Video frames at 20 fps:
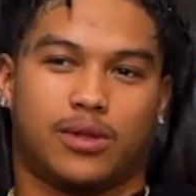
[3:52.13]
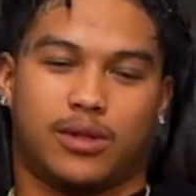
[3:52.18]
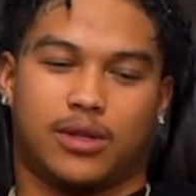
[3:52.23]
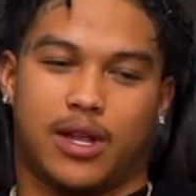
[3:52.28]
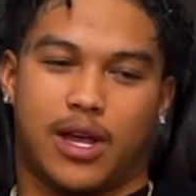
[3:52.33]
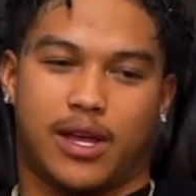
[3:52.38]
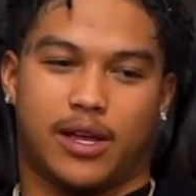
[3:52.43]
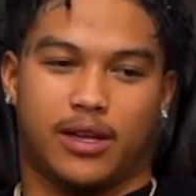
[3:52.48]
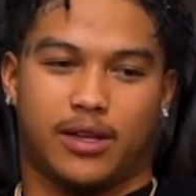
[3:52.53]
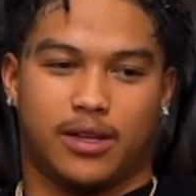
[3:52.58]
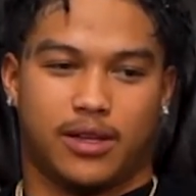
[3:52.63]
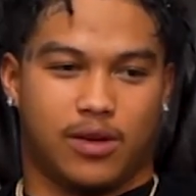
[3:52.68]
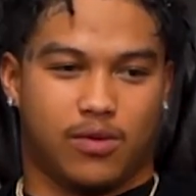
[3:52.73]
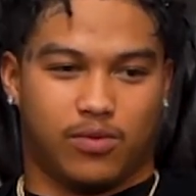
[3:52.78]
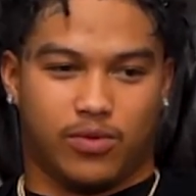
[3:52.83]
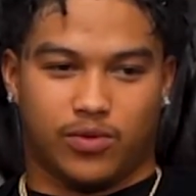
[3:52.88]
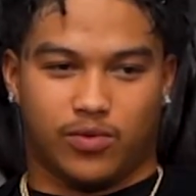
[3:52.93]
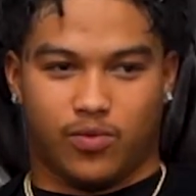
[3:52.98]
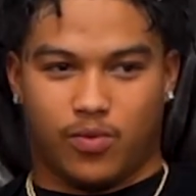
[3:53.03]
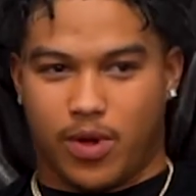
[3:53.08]
Like, it
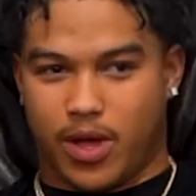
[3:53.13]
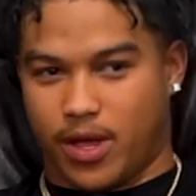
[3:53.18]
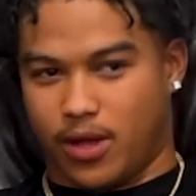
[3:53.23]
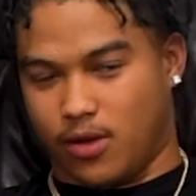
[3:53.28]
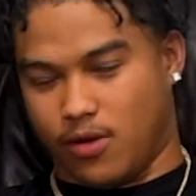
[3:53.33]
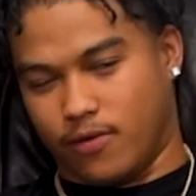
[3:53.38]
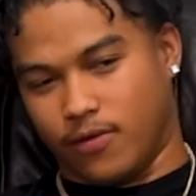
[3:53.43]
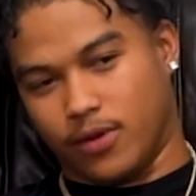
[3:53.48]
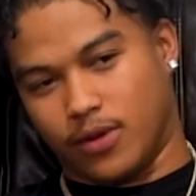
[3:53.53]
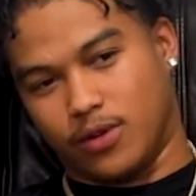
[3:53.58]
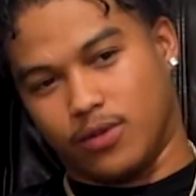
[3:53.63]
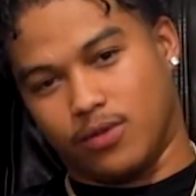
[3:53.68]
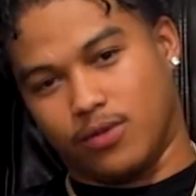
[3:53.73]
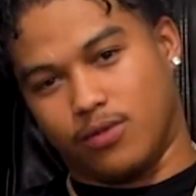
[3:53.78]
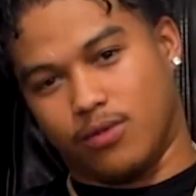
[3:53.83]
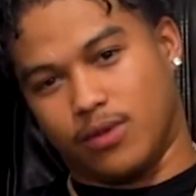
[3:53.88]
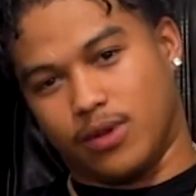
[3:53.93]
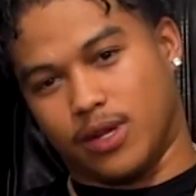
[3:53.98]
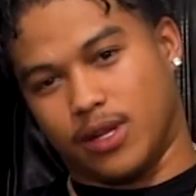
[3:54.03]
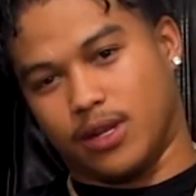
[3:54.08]
was way overdue.